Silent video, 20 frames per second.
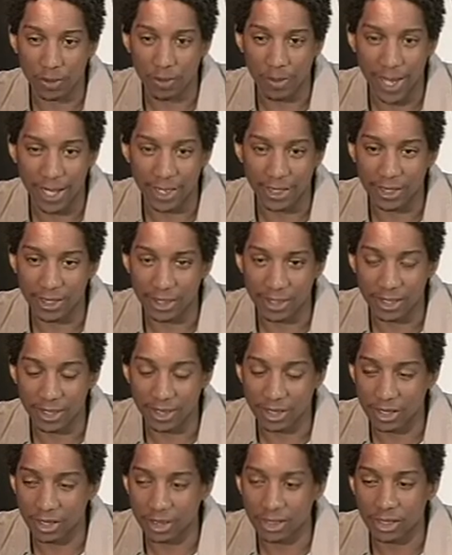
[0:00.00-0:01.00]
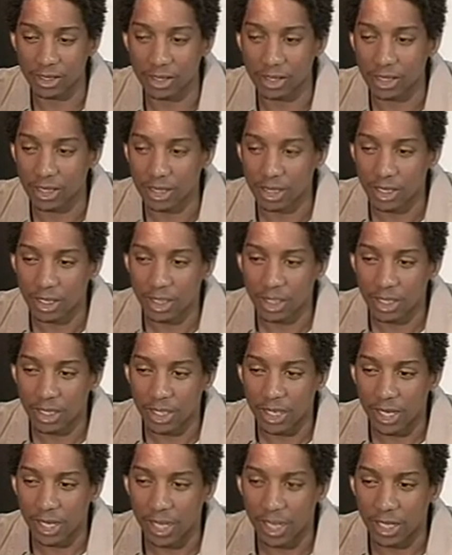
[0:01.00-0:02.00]
balances,
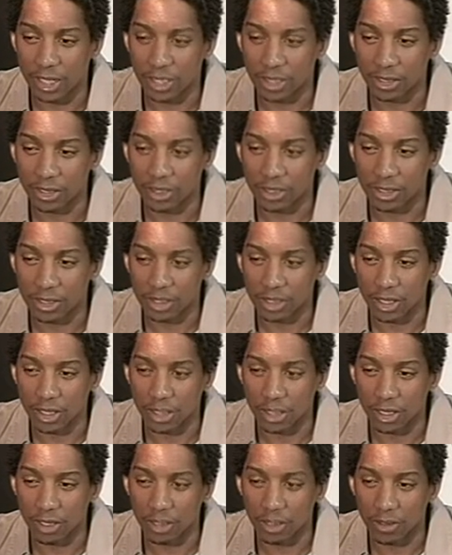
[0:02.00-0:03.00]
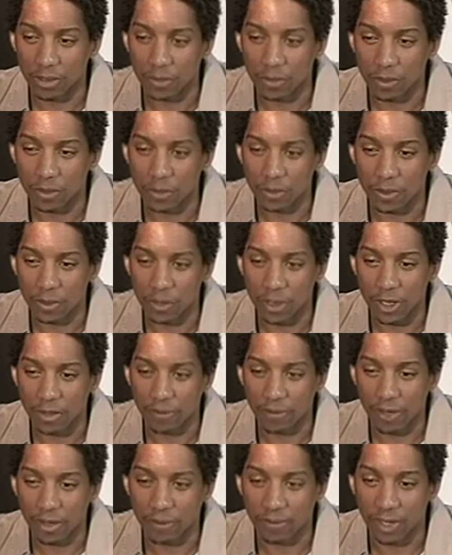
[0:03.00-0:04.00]
and
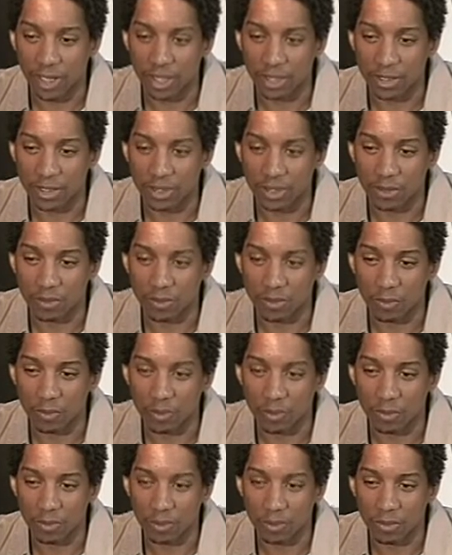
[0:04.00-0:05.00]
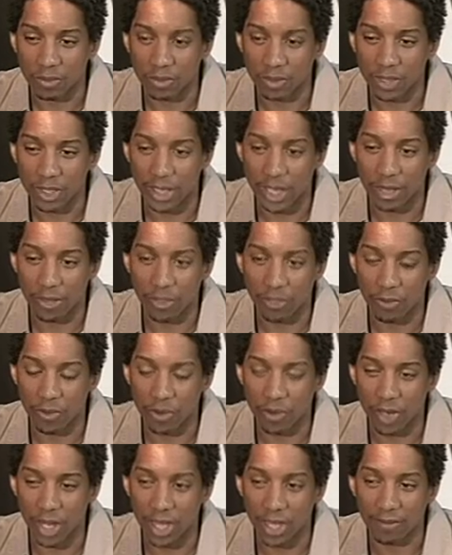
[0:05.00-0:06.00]
I've had to get
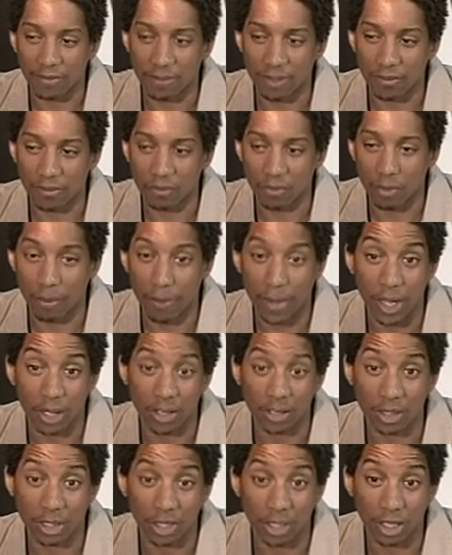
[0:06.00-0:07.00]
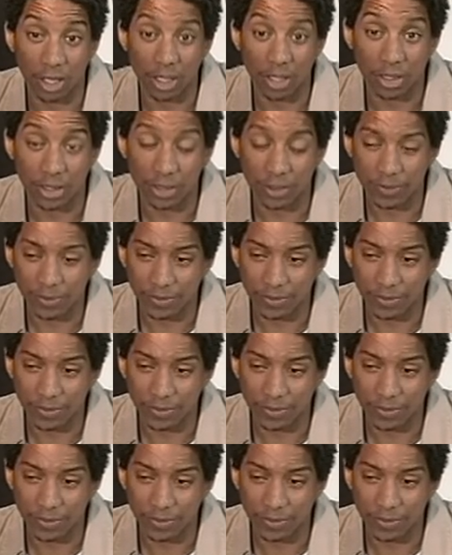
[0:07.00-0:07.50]
through life. I've rebelled a lot.